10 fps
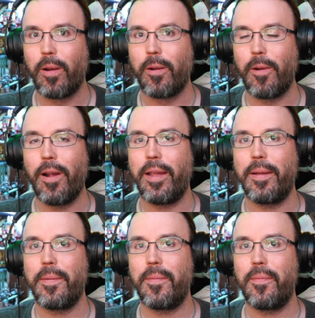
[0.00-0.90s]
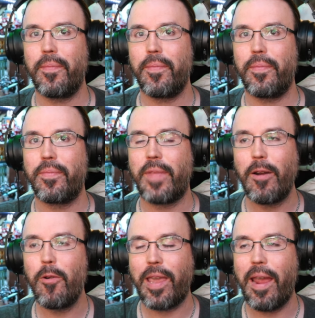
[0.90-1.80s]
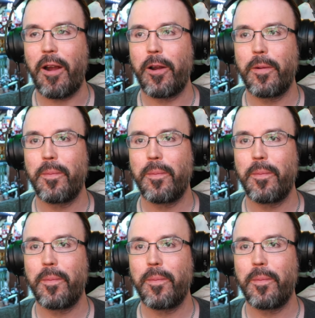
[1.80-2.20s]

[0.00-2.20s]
right? They don't care.